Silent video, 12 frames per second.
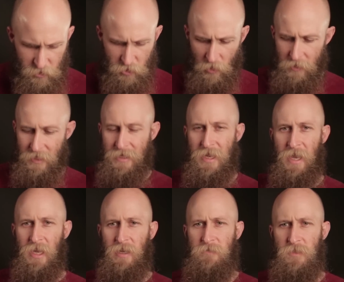show you the
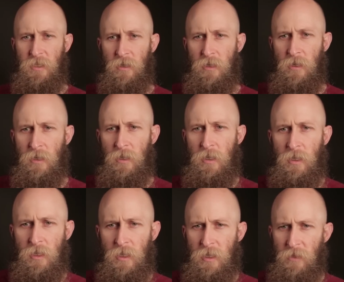negatives here,
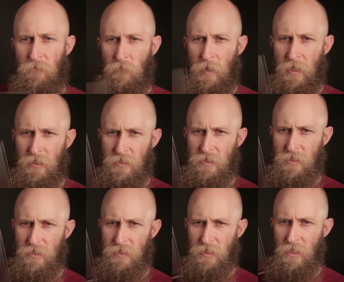if we can
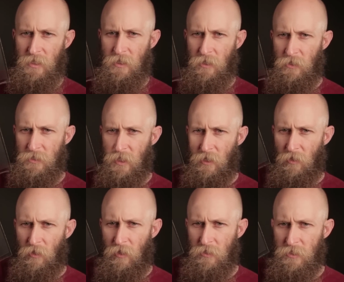see those at
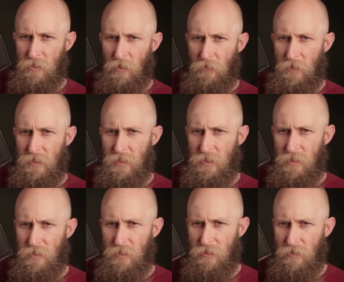all. So this
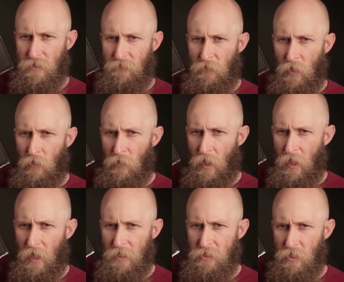is the photo
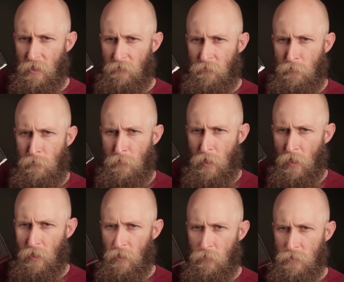I took of
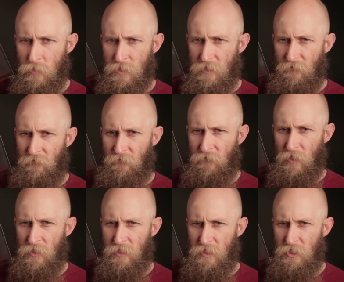Mark, which was the
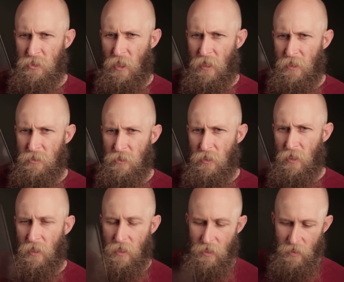first shot I took,
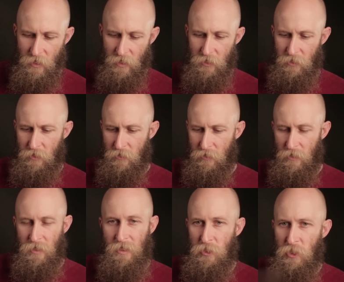and
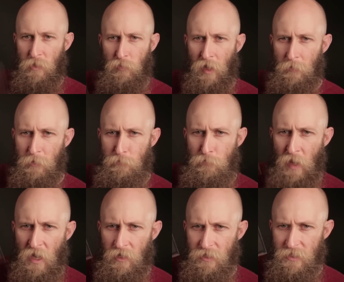you can probably
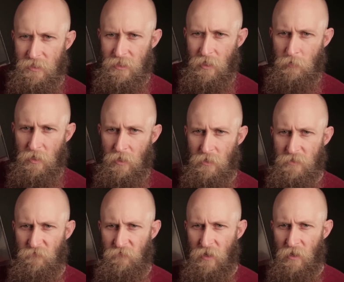barely see him in there. It's
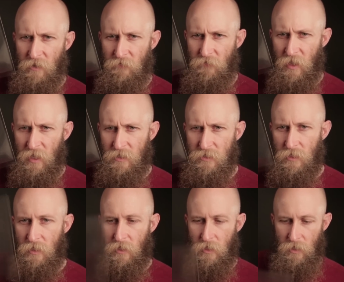very faint.
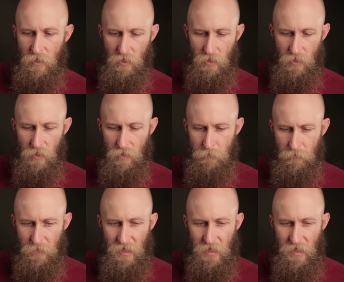I